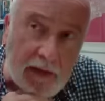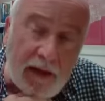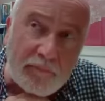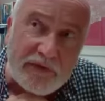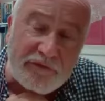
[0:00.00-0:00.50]

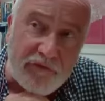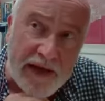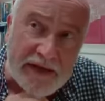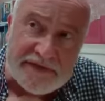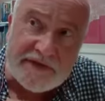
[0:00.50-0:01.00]
Um, the
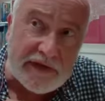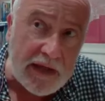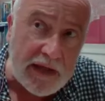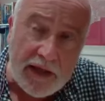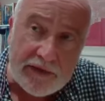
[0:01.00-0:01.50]
friends that
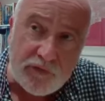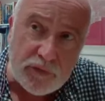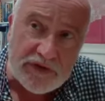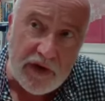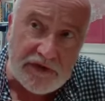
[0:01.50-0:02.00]
he had who
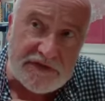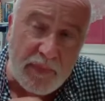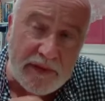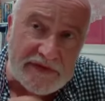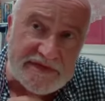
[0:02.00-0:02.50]
were
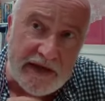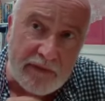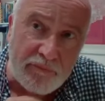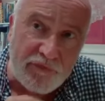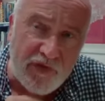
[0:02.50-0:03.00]
touched by the
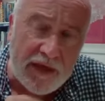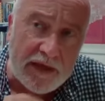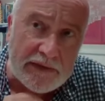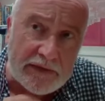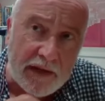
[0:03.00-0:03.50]
same
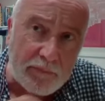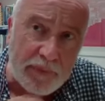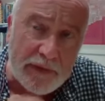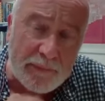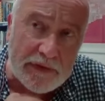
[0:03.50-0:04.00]
thinking, like
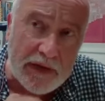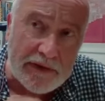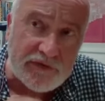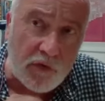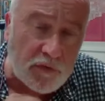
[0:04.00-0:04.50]
people
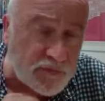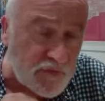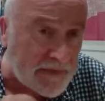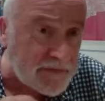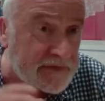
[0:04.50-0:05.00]
like Tom
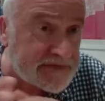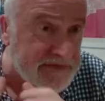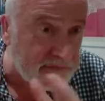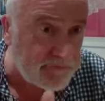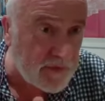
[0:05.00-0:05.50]

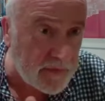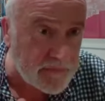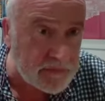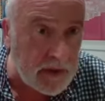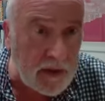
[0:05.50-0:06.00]
Drennan's, the
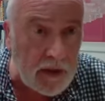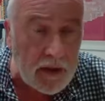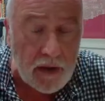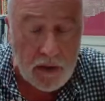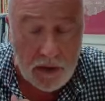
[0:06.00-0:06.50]
father
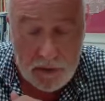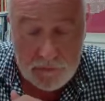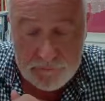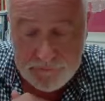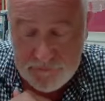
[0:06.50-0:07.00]

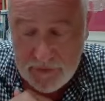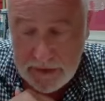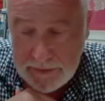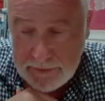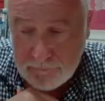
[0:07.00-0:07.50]
of,
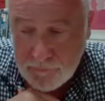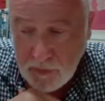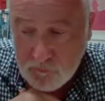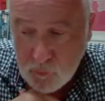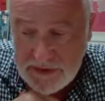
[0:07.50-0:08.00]
um,
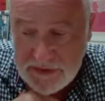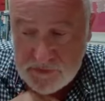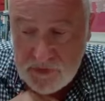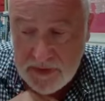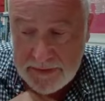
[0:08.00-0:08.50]
of
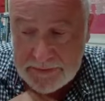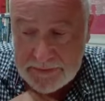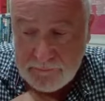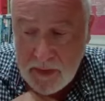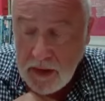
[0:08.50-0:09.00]
William
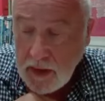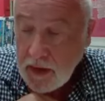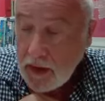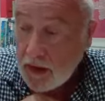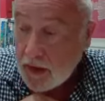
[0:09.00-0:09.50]
Drennan,
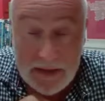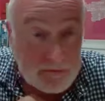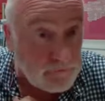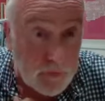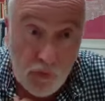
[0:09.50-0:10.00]
a
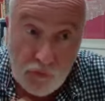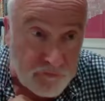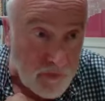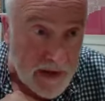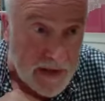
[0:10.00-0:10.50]
lifelong
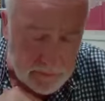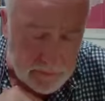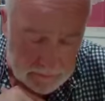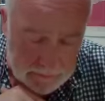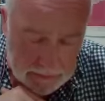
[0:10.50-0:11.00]

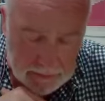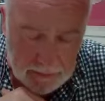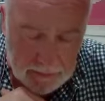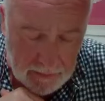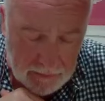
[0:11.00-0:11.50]
friend,
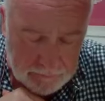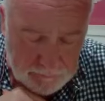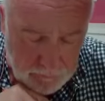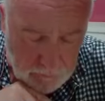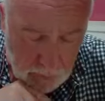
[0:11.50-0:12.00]

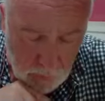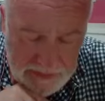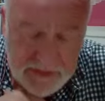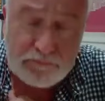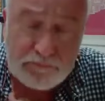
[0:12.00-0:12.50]
um,
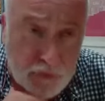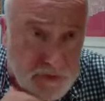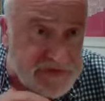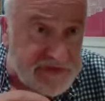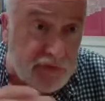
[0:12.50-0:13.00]
William
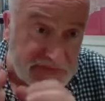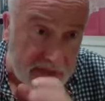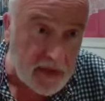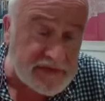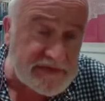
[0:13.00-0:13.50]
Bruce, who was
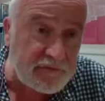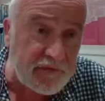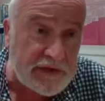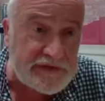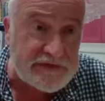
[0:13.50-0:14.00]
a cousin
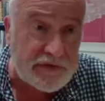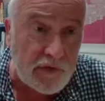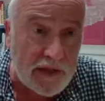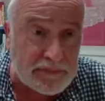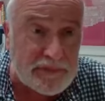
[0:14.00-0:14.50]
of his, who
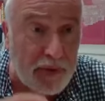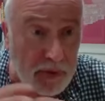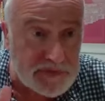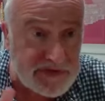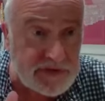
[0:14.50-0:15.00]
helped
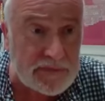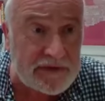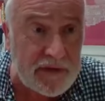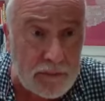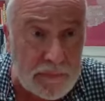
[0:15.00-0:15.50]
publish him
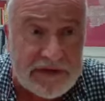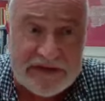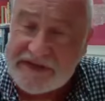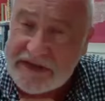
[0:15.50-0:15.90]
in Dublin, a